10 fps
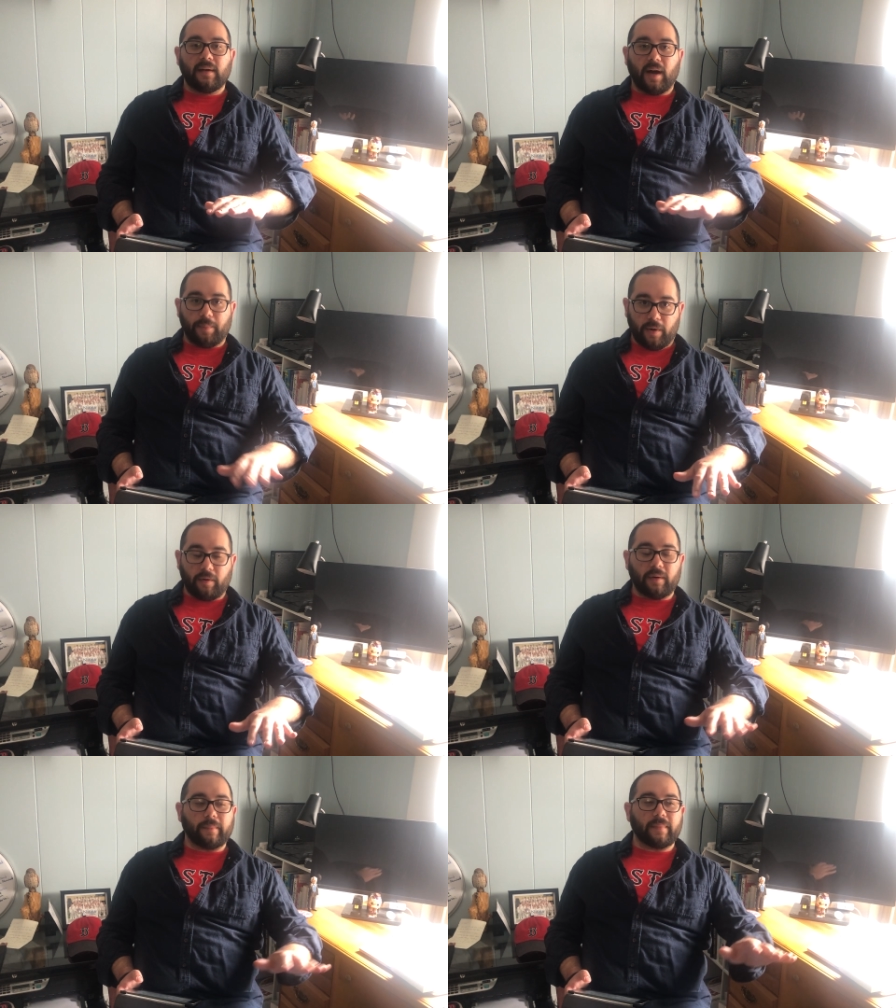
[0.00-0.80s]
a
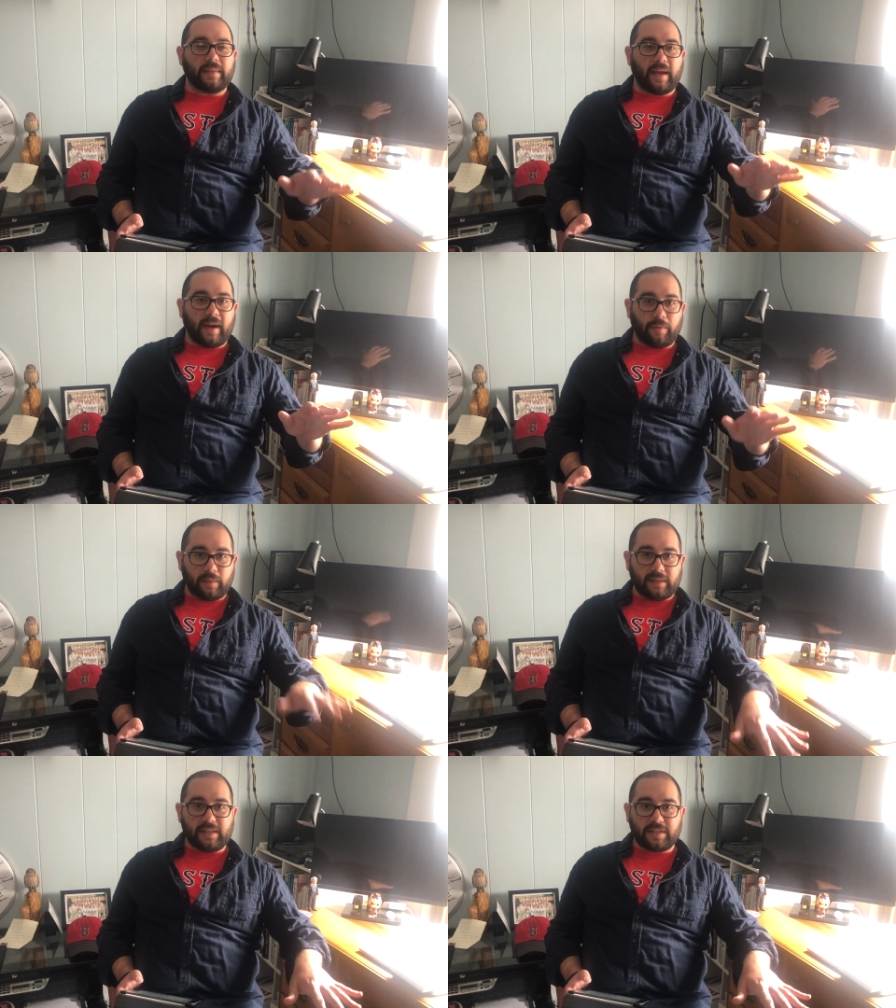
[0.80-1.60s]
poem that I
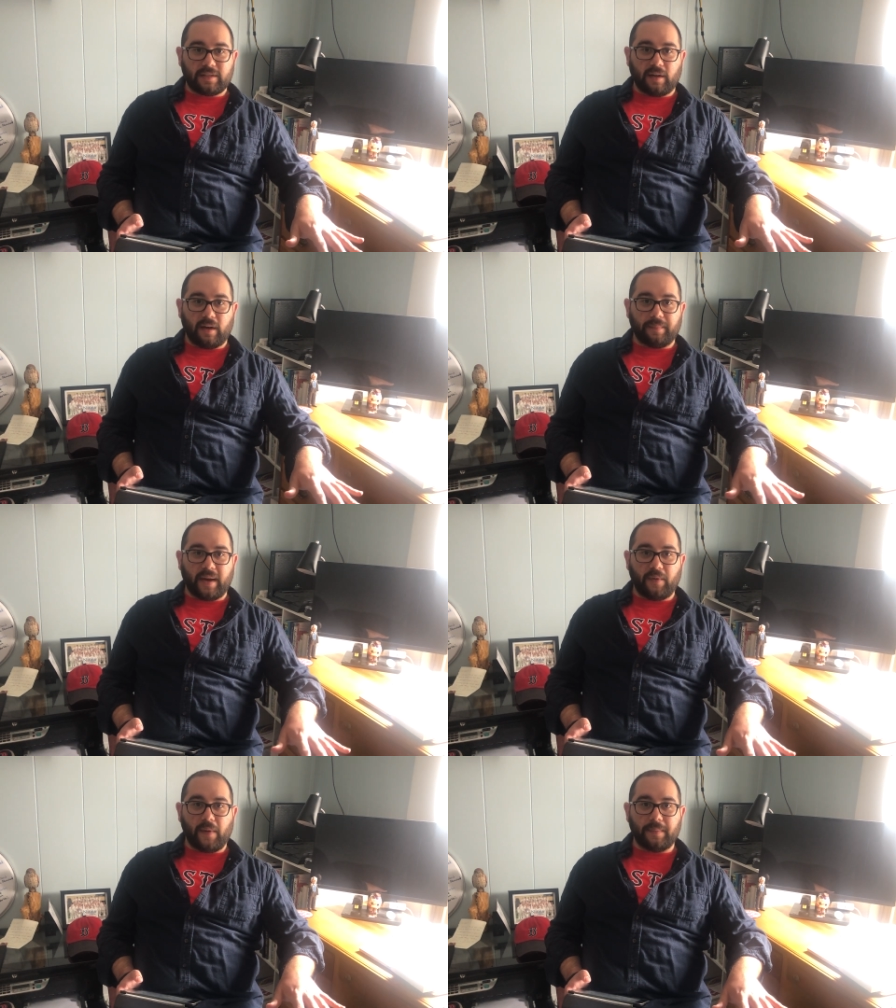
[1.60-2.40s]
released on
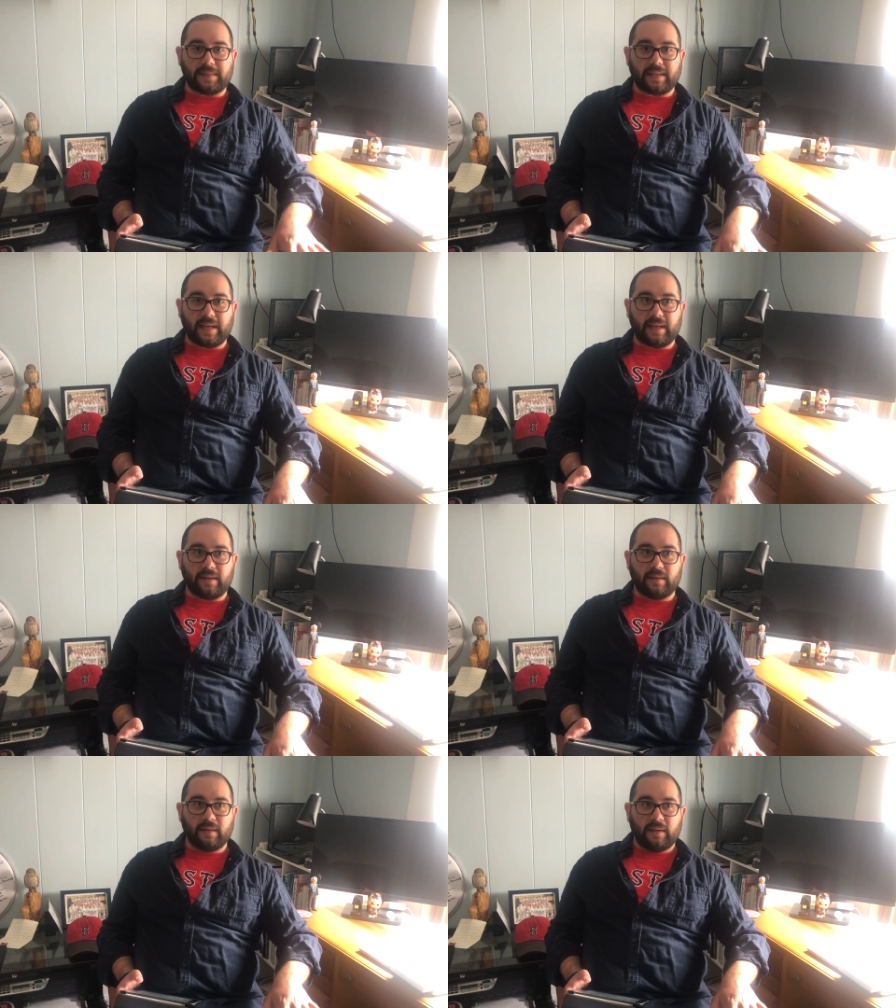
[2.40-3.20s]
my website
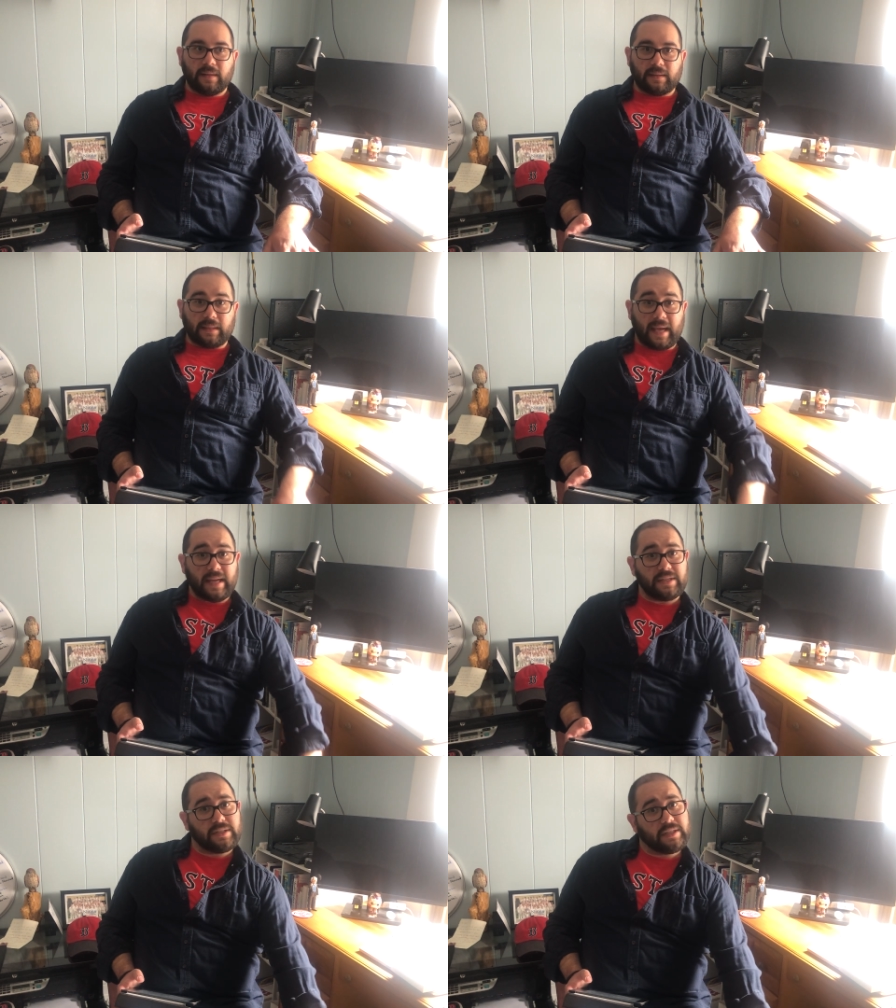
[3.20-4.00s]

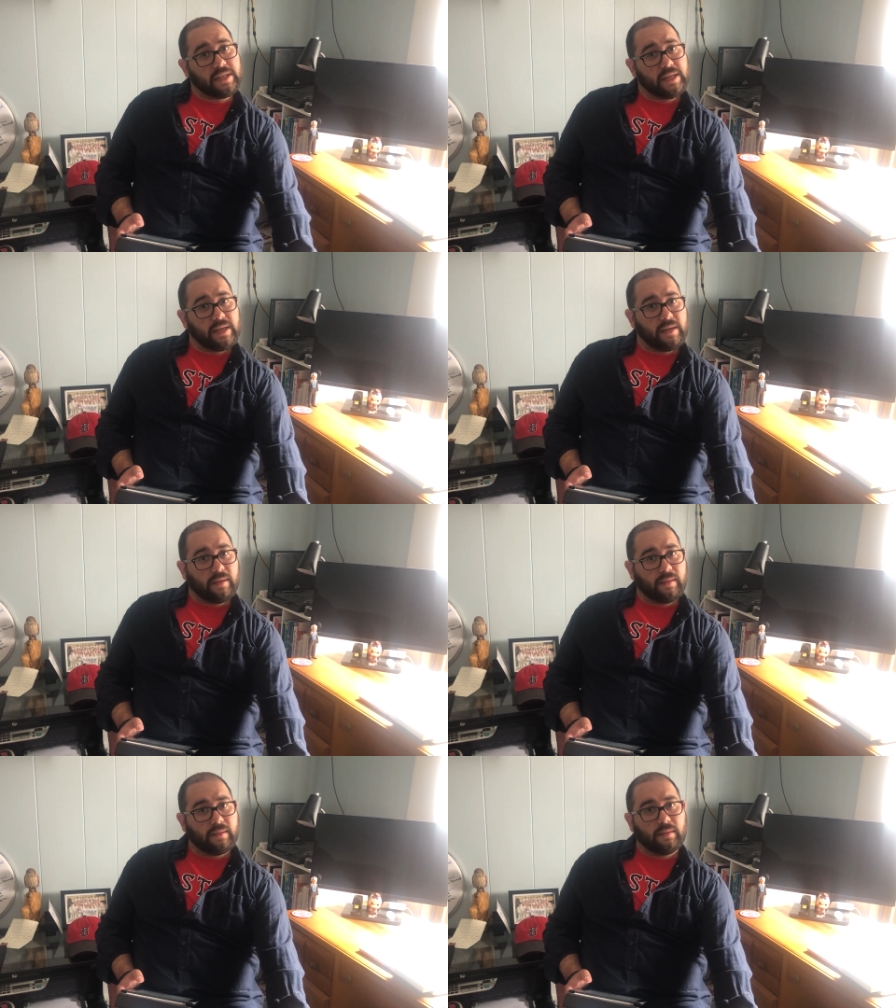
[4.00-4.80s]
last year,
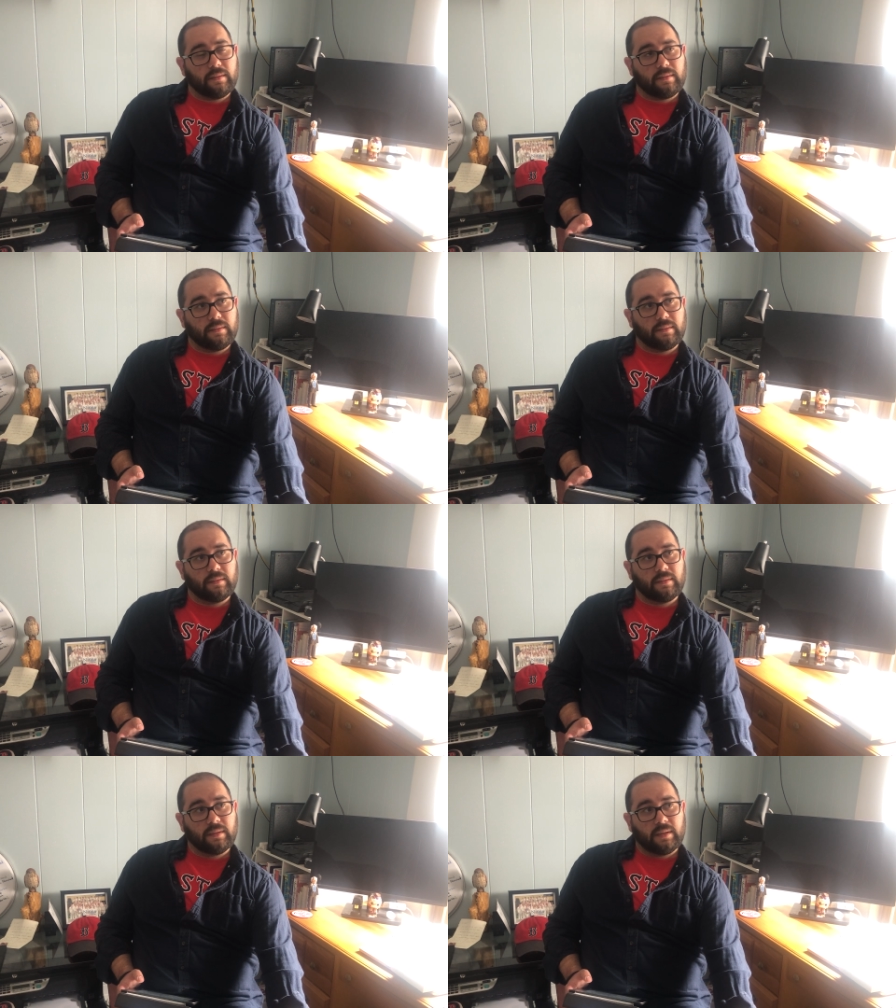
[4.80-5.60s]

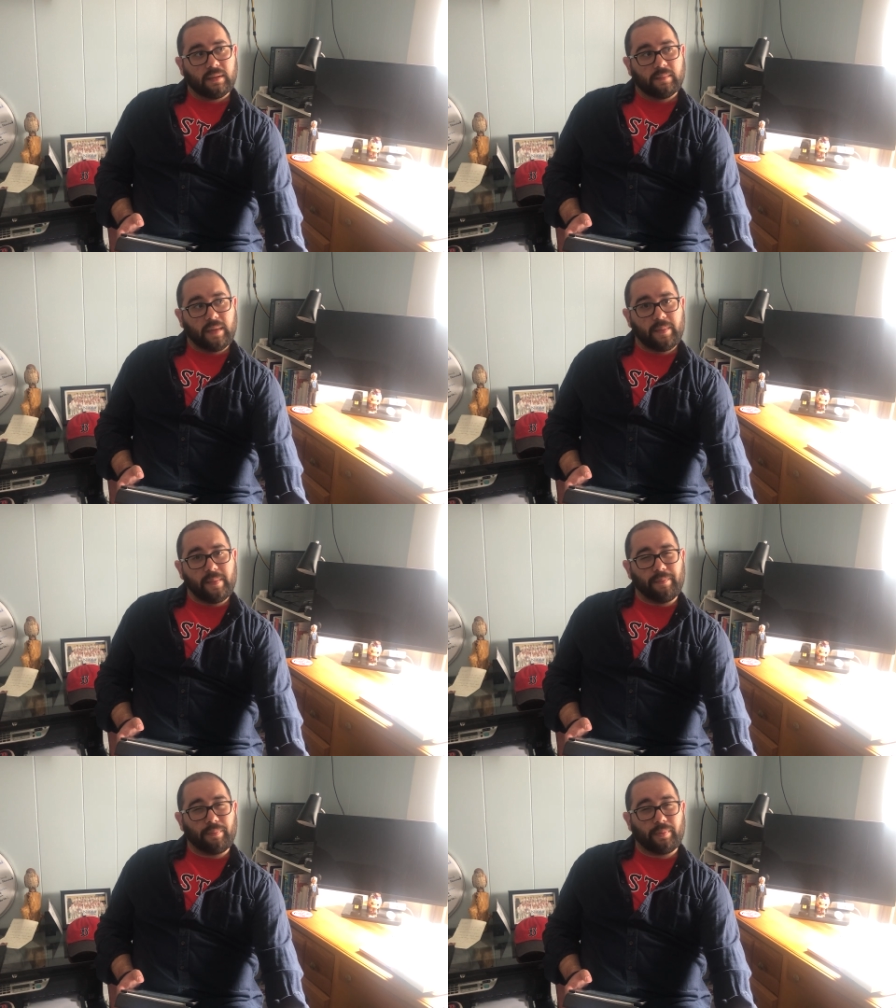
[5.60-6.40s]

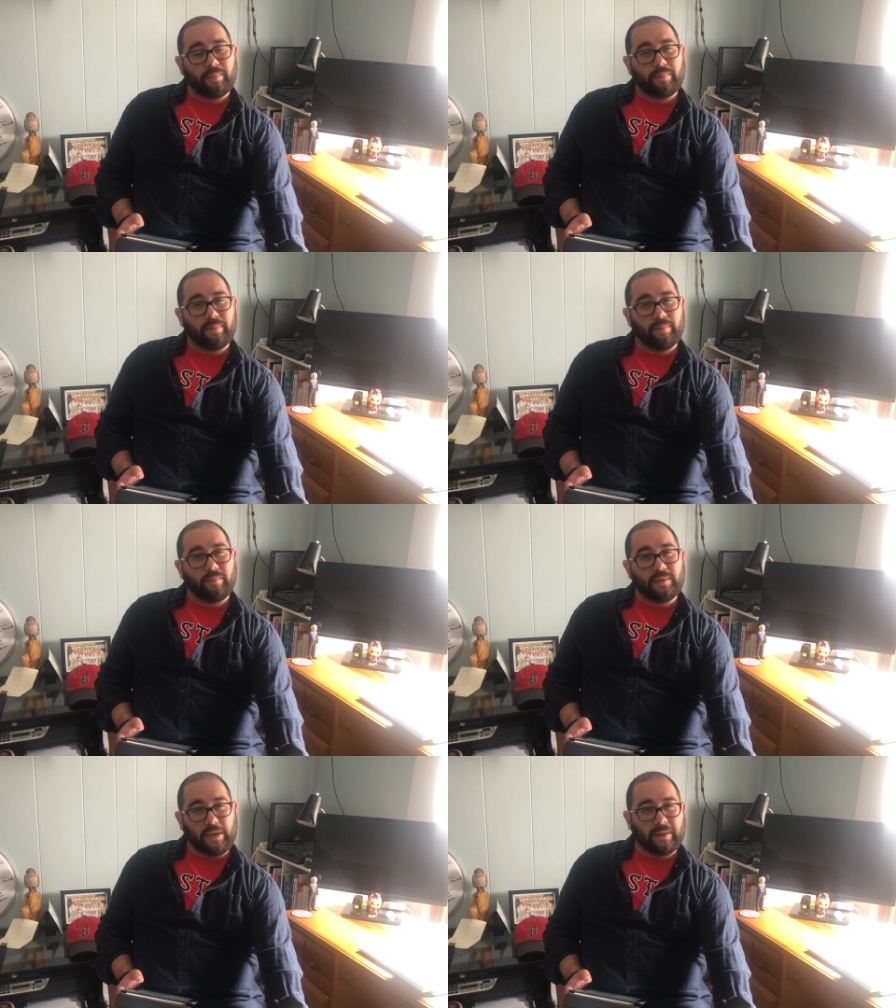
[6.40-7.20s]
maybe
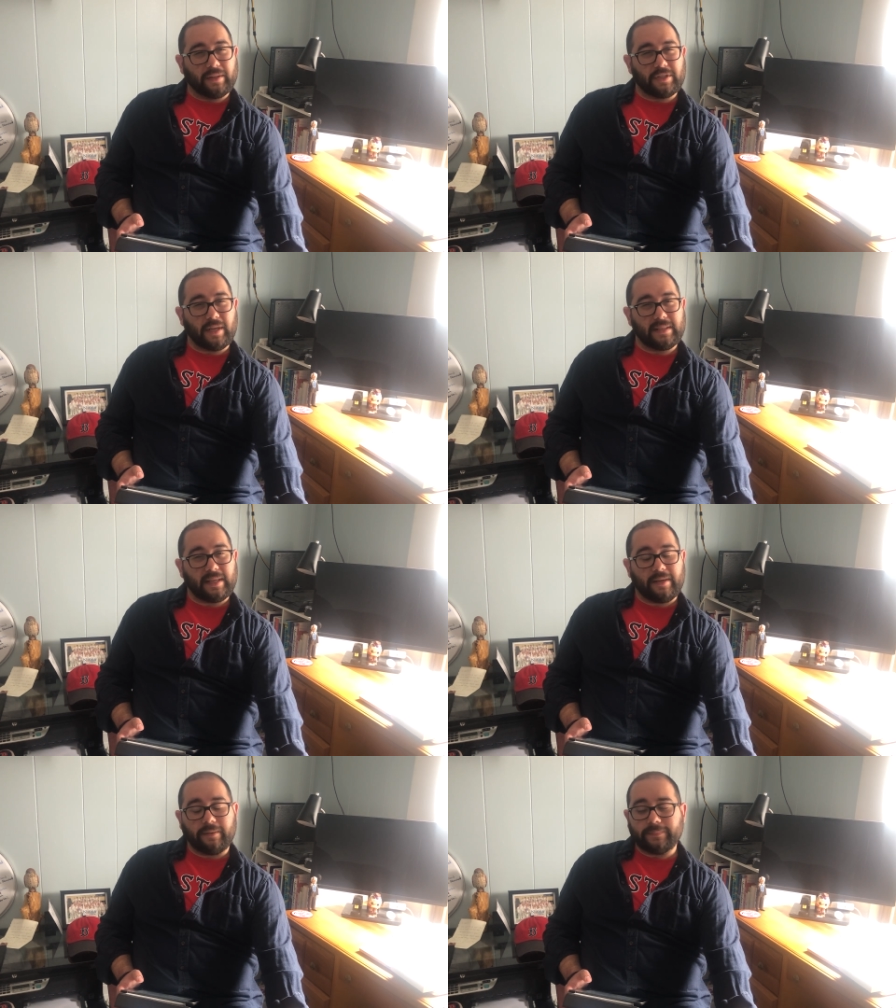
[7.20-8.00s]
during the
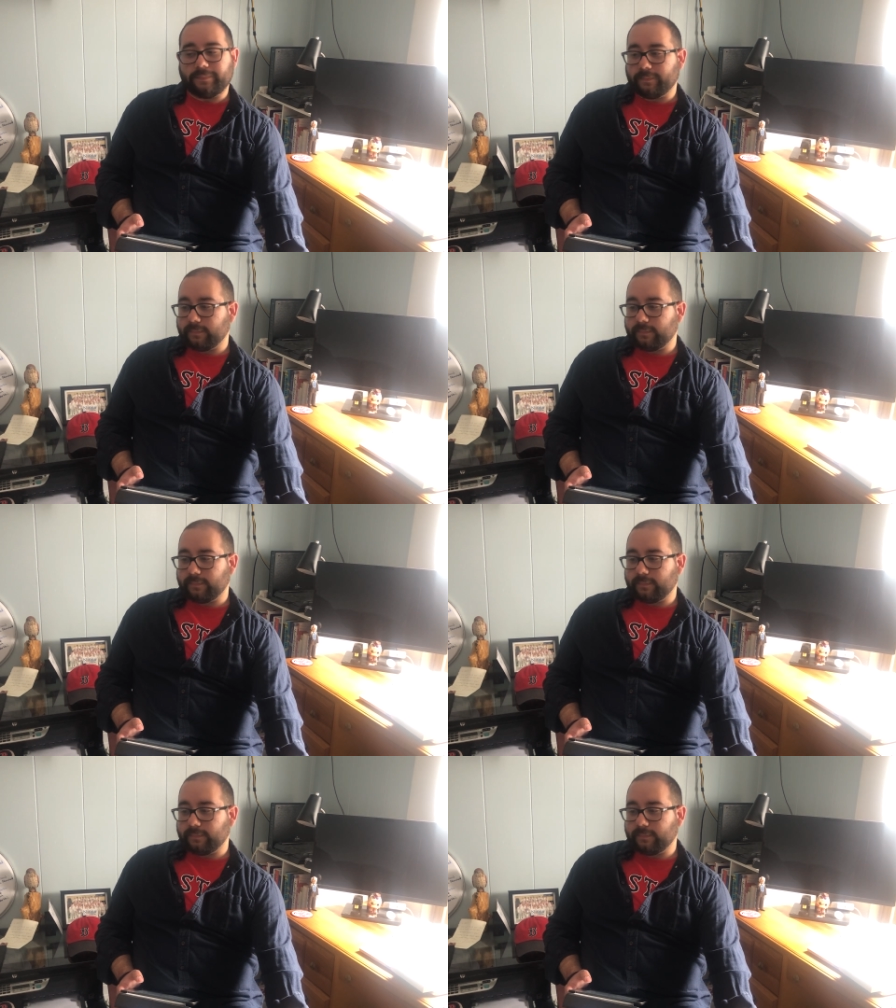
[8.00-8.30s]
shutdown,